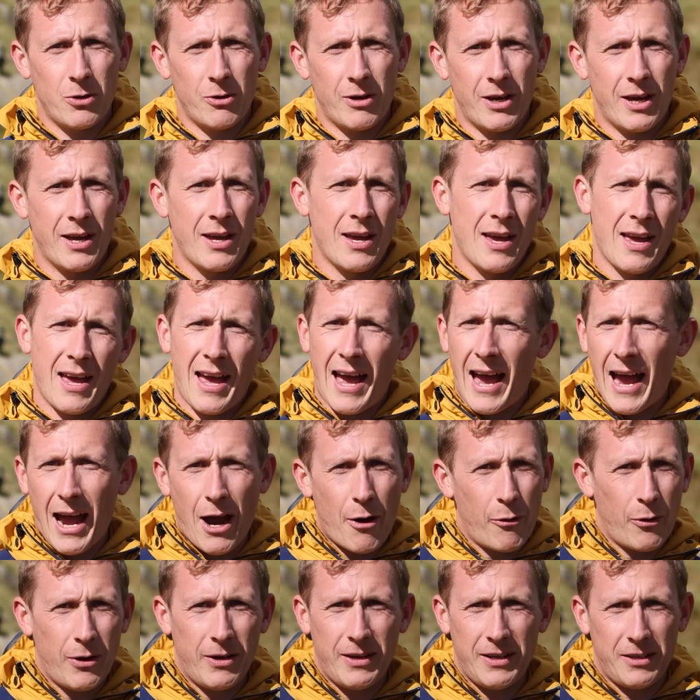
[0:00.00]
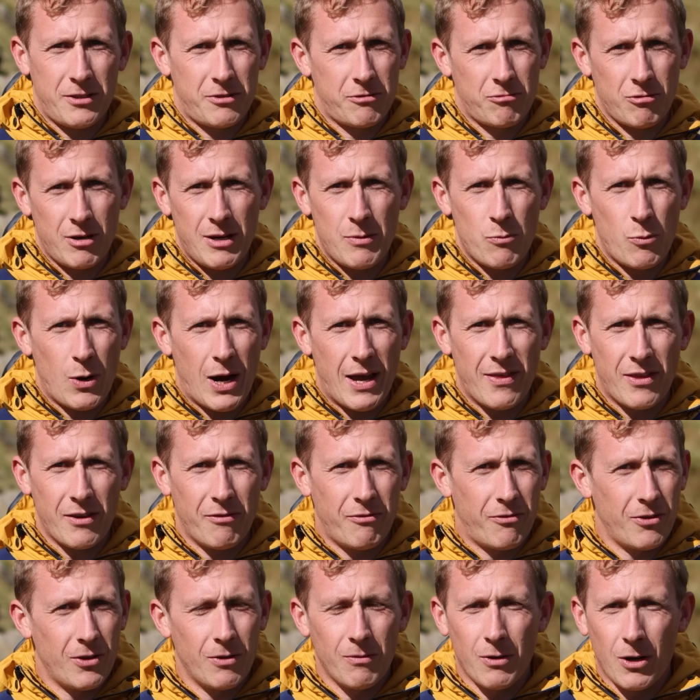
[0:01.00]
who are out in extreme weather
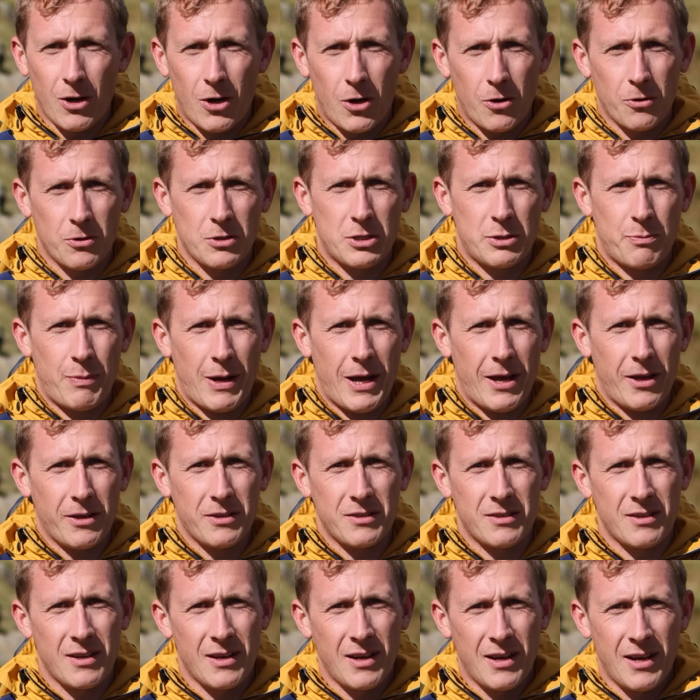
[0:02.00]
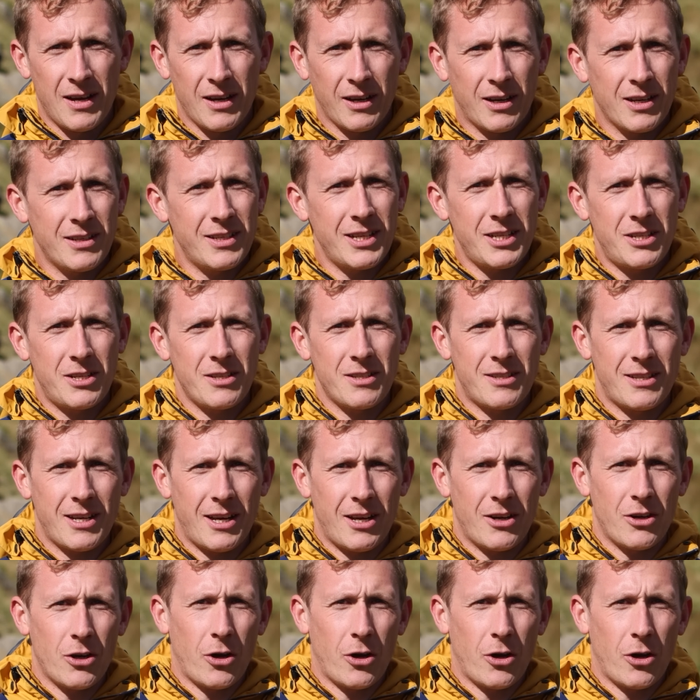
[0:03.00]
for long spells, conditions that are